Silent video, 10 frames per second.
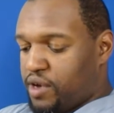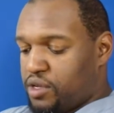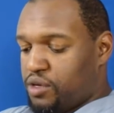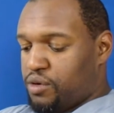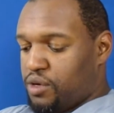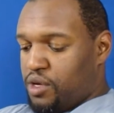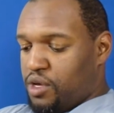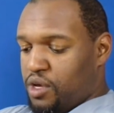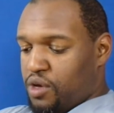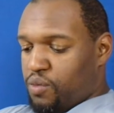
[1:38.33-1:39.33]
I don't know
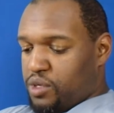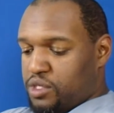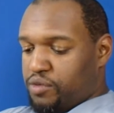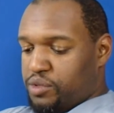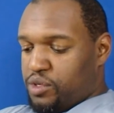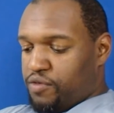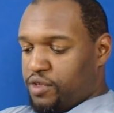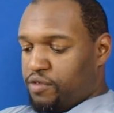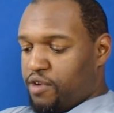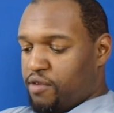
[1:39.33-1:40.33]
what's the difference between
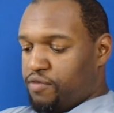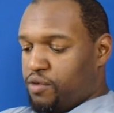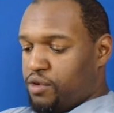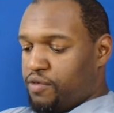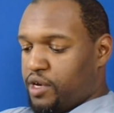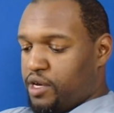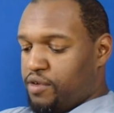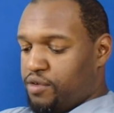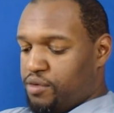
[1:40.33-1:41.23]
55 and 45.